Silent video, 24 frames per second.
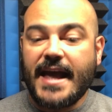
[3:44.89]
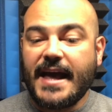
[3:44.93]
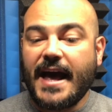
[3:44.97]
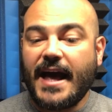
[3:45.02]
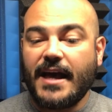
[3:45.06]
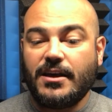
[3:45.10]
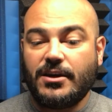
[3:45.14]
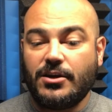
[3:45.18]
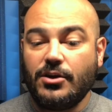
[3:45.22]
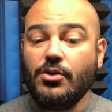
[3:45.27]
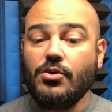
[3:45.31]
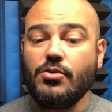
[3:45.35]

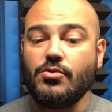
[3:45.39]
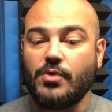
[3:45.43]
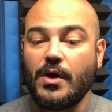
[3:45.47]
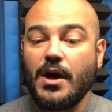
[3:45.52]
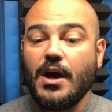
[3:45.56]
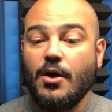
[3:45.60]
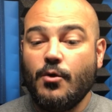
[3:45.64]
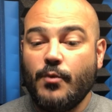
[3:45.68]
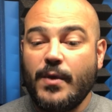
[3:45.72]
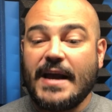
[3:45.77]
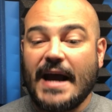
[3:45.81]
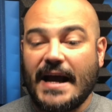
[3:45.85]
got you.
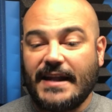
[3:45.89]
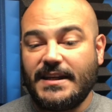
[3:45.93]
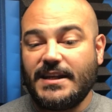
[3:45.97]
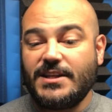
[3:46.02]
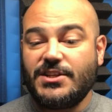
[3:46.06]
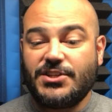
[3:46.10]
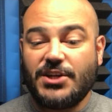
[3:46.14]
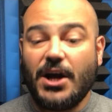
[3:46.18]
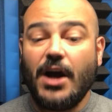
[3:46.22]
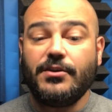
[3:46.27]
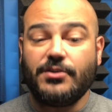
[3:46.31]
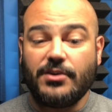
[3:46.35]
We got
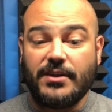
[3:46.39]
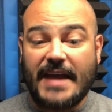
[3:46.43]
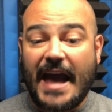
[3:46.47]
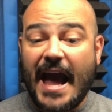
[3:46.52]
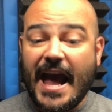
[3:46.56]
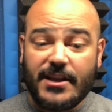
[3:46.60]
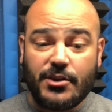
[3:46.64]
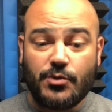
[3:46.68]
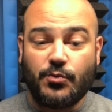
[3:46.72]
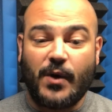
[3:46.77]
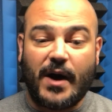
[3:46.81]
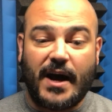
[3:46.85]
each other,
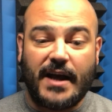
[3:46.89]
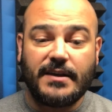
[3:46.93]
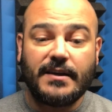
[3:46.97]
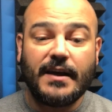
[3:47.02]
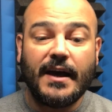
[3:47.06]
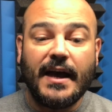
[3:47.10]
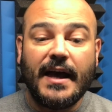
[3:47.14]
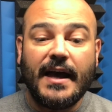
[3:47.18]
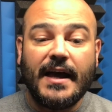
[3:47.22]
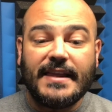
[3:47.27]
that's what.